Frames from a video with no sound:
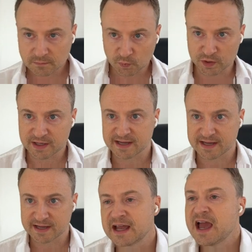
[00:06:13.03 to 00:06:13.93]
What do you
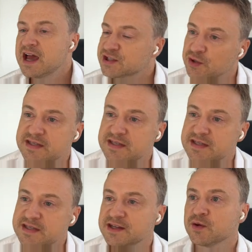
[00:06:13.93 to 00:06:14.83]
guys think? So this is
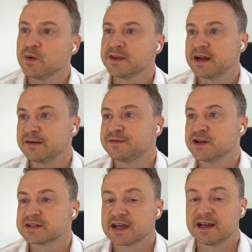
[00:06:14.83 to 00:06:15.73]
another one that I
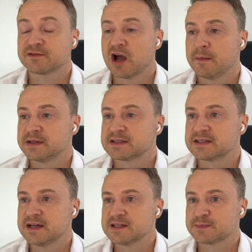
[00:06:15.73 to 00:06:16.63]
feel is kind of common
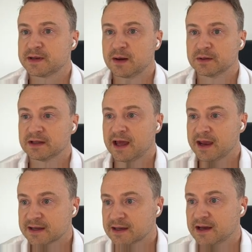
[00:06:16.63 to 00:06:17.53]
sense, but I would
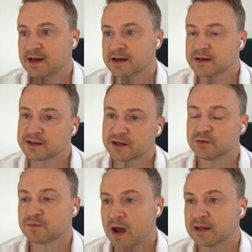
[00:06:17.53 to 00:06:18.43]
like,
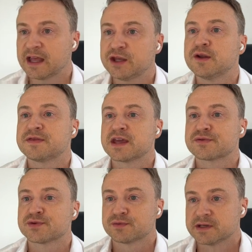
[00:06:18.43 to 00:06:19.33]
I'd like you to
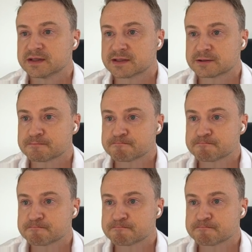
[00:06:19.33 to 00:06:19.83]
think through this.